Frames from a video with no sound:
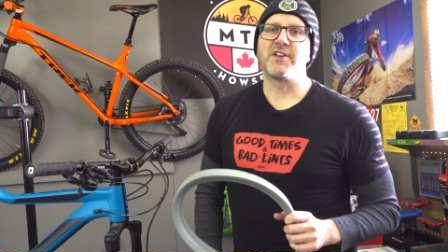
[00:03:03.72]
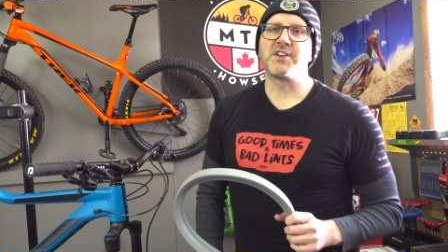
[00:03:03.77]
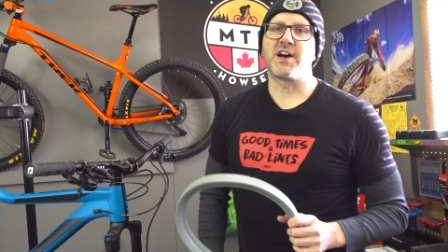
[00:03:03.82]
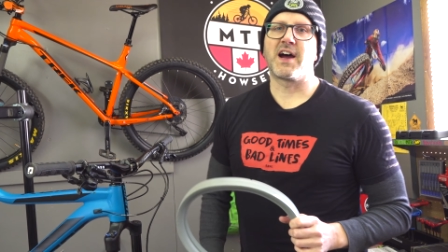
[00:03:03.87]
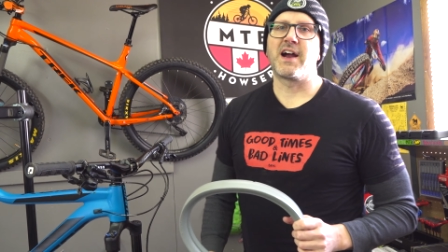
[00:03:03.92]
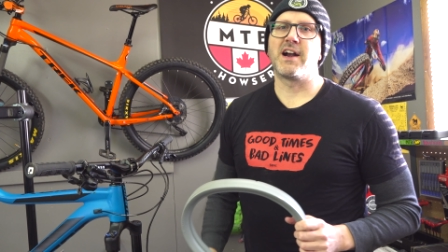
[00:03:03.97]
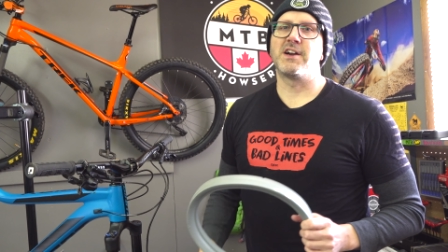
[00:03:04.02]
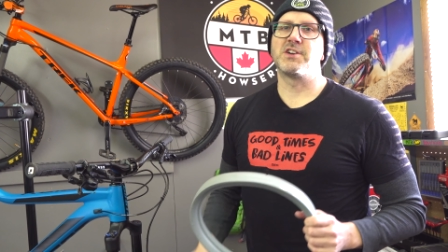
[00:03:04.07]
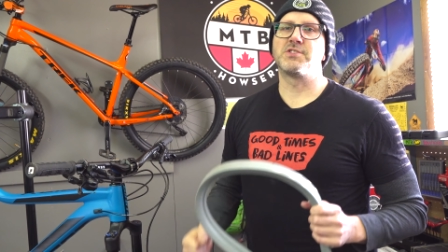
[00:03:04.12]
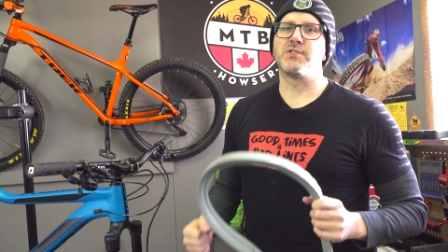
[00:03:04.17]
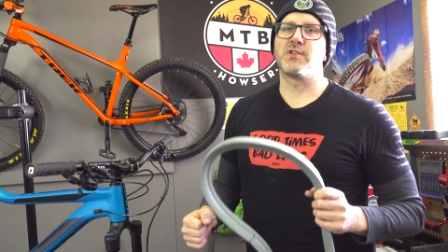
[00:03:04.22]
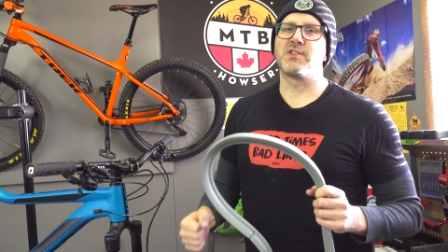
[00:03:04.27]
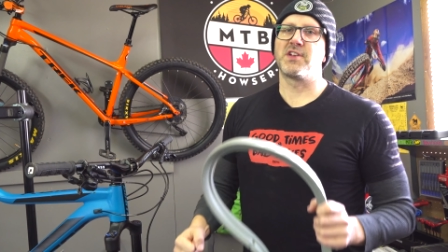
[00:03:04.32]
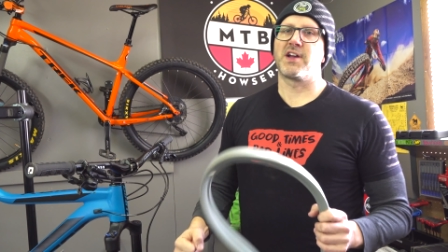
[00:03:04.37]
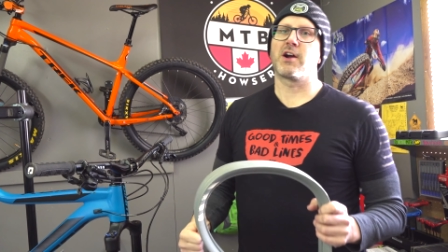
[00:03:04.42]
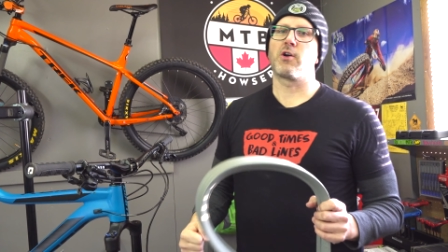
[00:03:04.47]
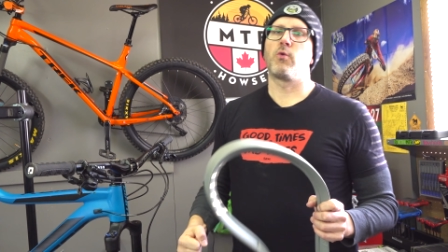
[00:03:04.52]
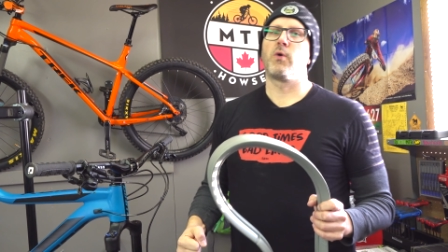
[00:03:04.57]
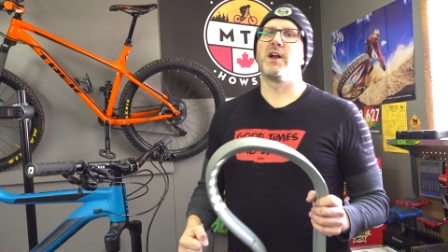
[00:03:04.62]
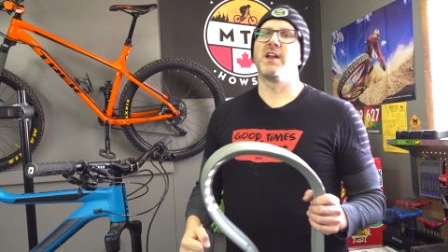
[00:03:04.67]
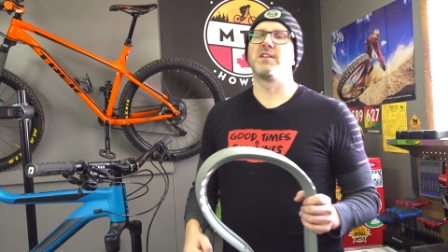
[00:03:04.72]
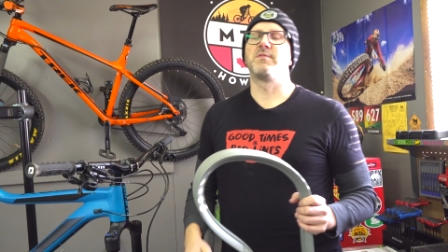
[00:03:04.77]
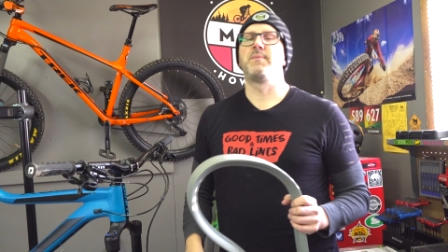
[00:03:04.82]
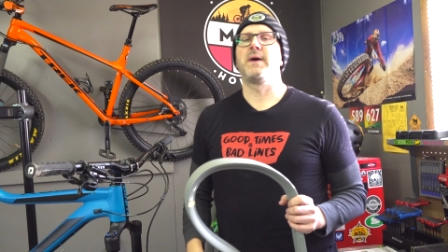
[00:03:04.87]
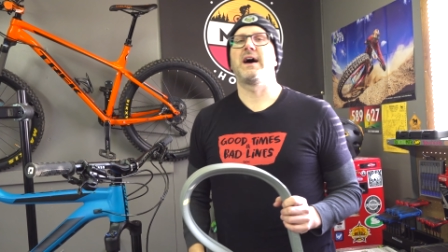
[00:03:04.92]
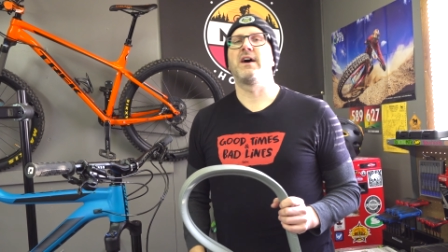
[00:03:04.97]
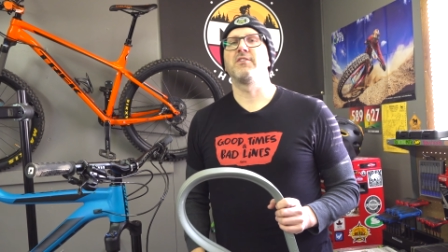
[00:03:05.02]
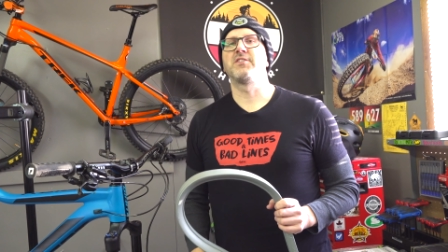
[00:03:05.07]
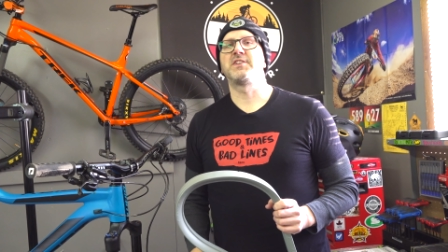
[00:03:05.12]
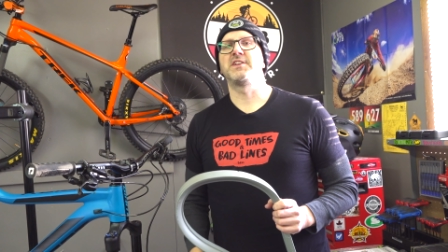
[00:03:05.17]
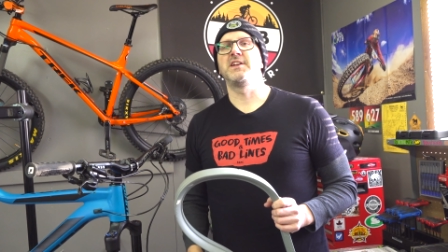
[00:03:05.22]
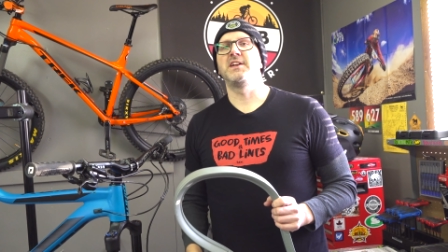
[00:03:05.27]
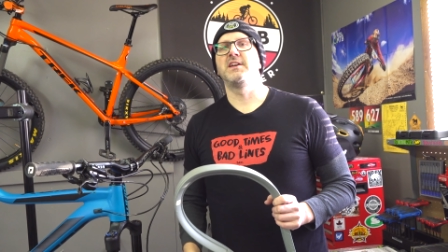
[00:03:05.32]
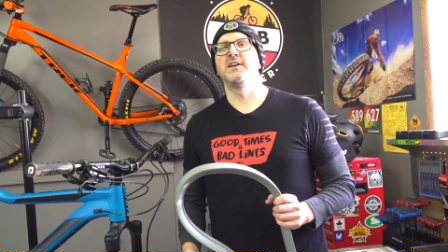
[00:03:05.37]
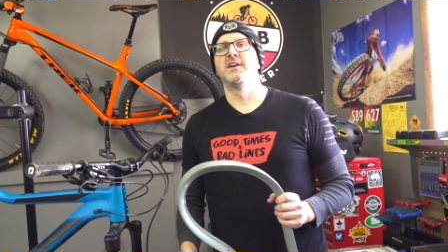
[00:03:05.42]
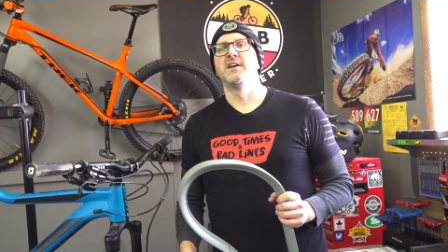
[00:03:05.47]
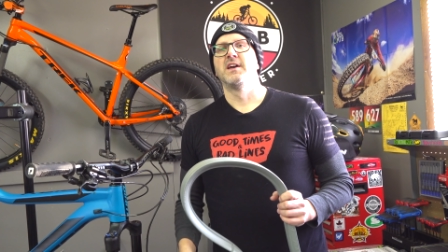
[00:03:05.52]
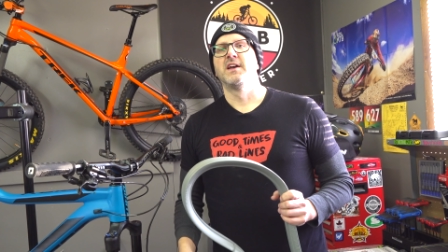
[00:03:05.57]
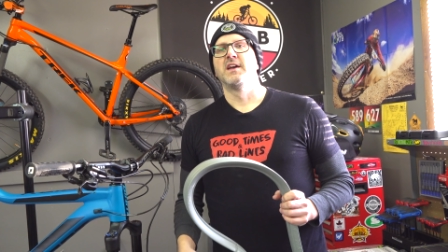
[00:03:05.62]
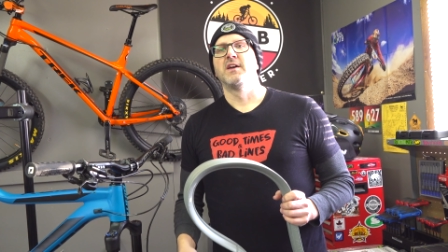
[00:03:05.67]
the tire, so it's not quite as bouncy,